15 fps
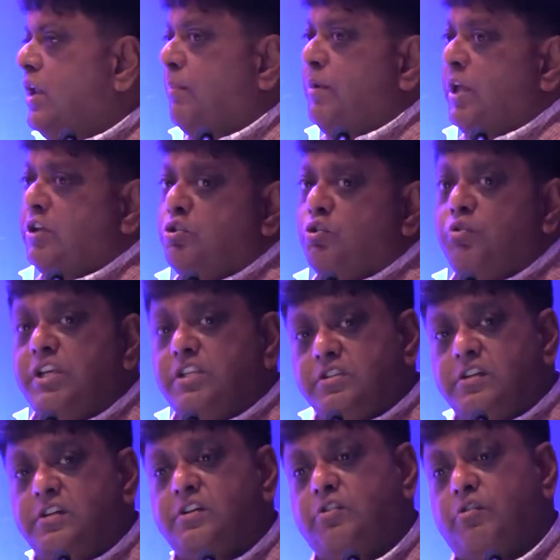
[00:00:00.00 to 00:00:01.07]
WHO
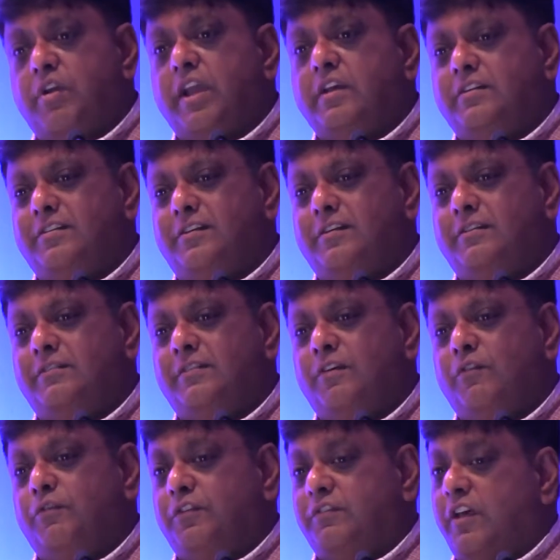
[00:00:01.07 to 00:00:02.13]
regional directors
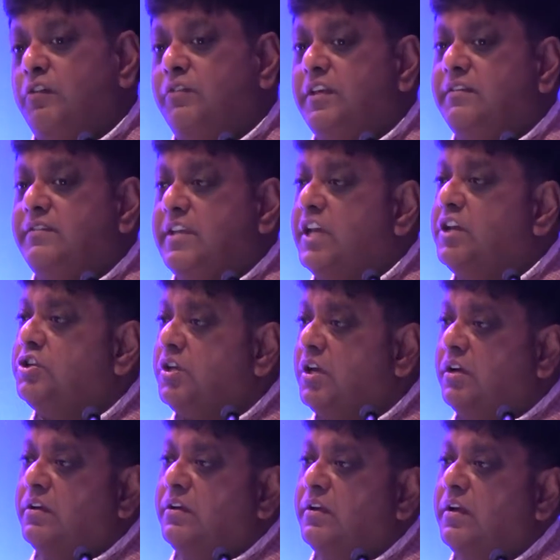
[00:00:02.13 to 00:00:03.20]
for Southeast
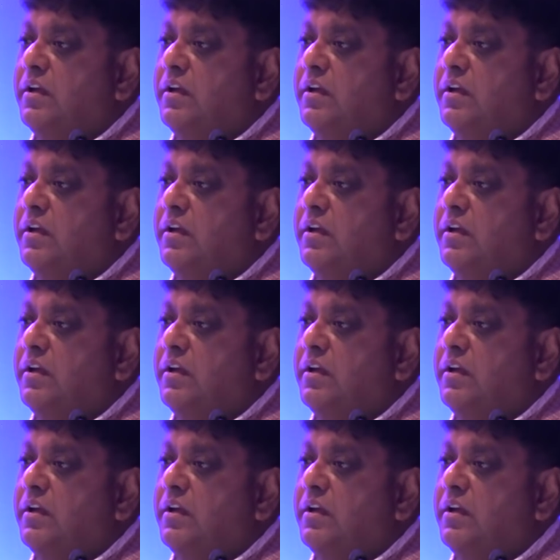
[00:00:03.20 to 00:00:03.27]
Asia,